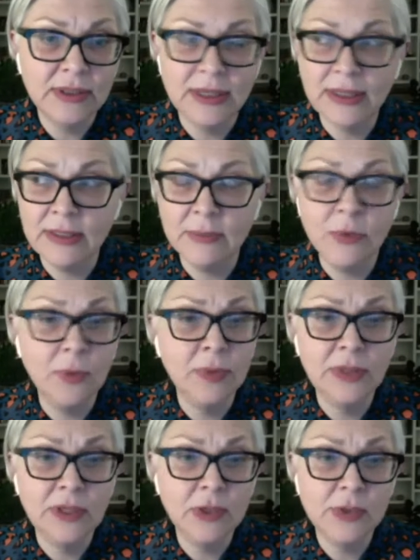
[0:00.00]
At the
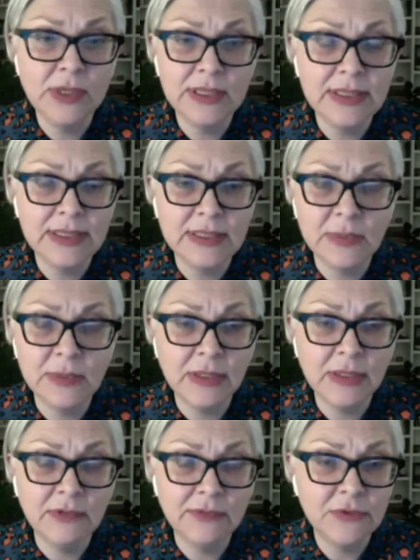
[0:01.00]
moment, there are 26
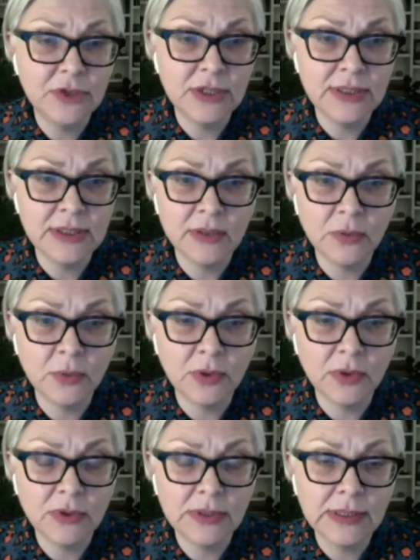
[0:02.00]
million refugees in the
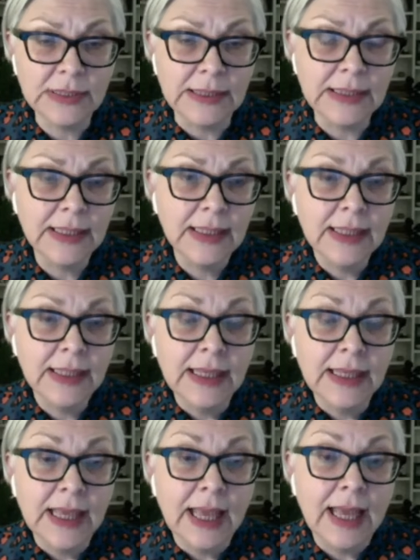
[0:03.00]
world.
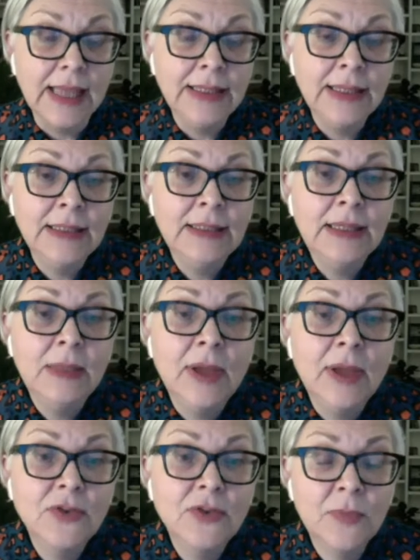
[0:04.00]
And then the
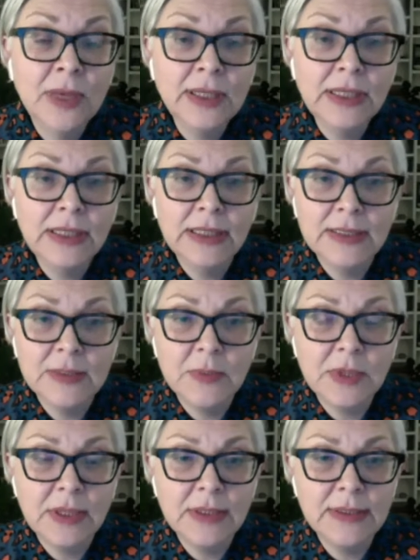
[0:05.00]
amount of money that's
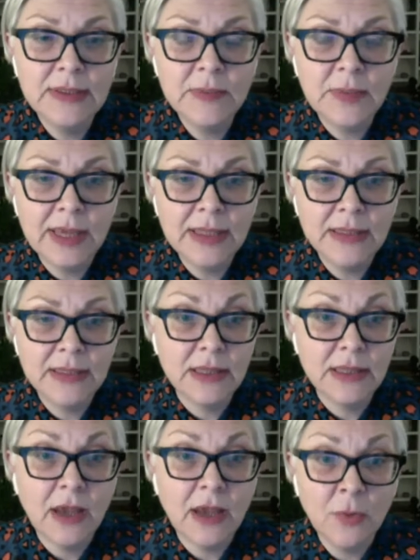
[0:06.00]
being spent,
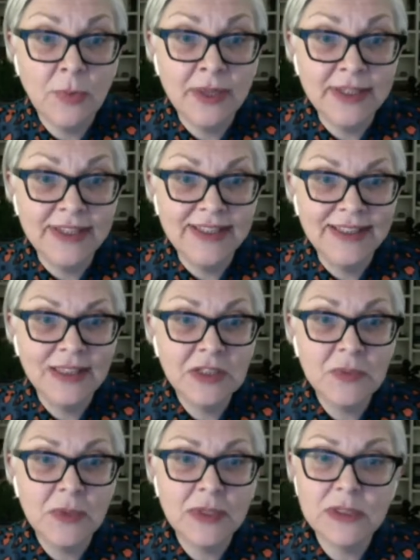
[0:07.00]
our money
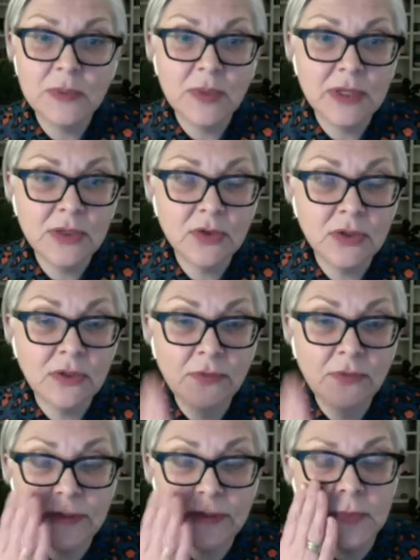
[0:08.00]
that's being spent on
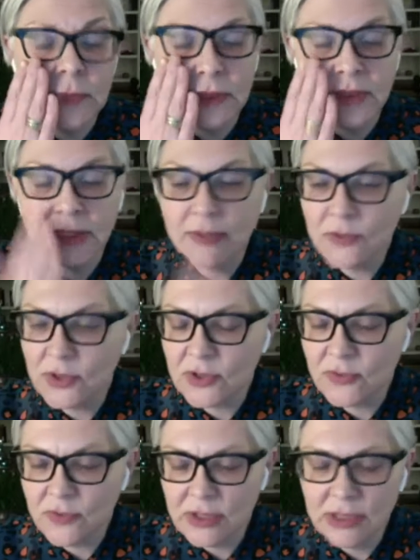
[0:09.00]
enforcement, I was
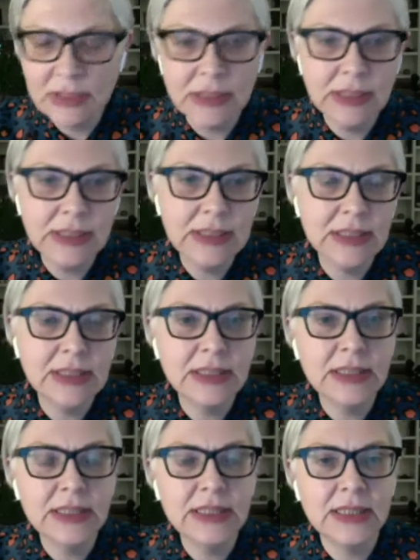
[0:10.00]
just reading the latest
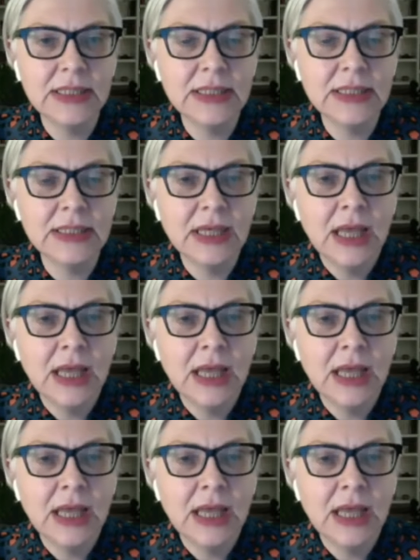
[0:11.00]
statistics.